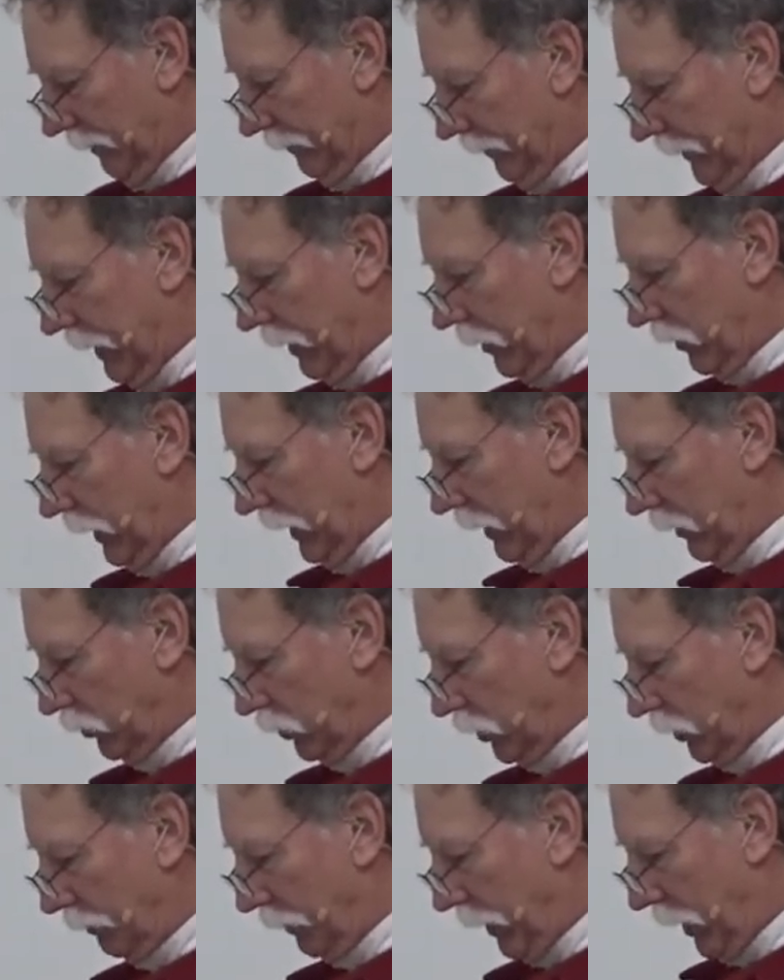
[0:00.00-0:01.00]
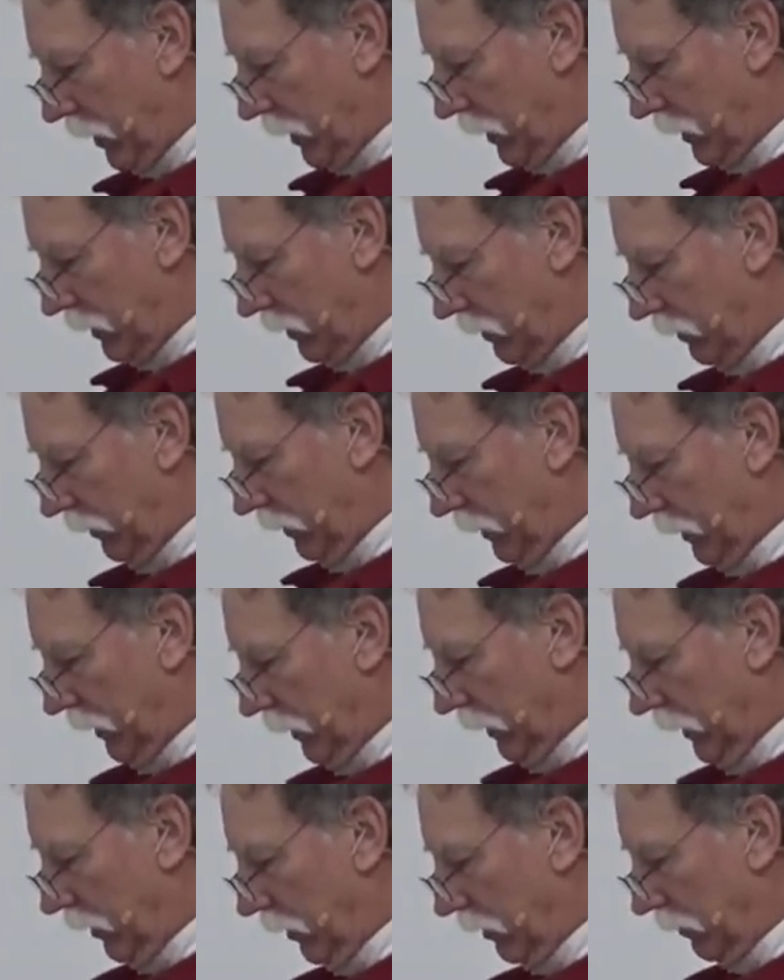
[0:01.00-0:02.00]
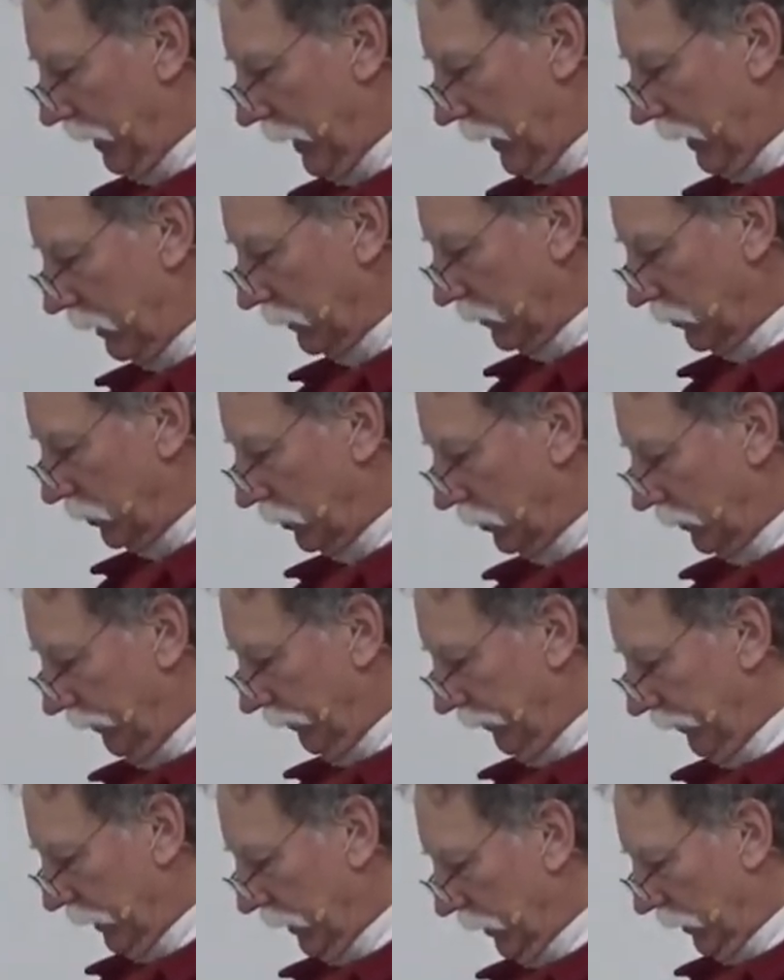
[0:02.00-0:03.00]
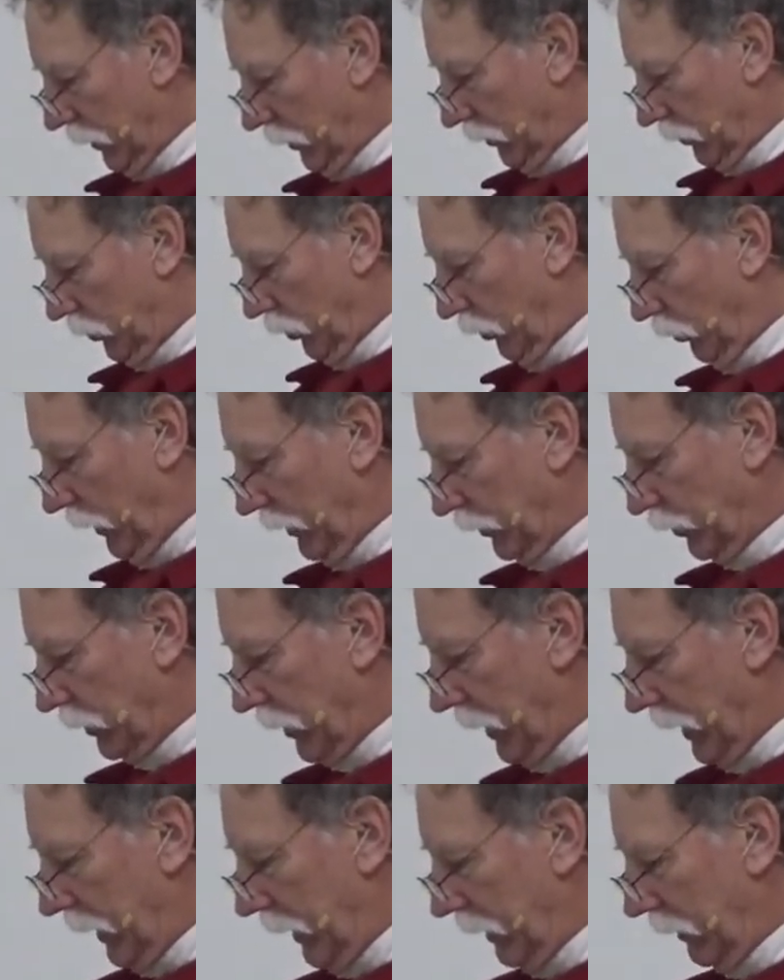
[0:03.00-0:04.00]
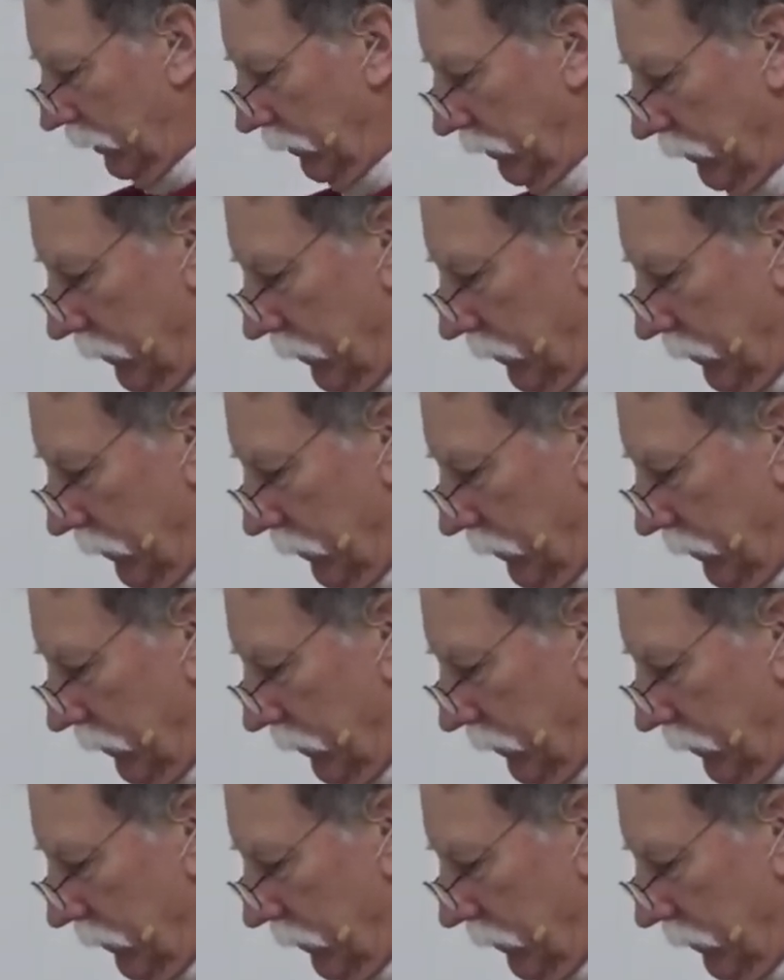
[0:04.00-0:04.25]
they are entered upon Aramaeus, to which they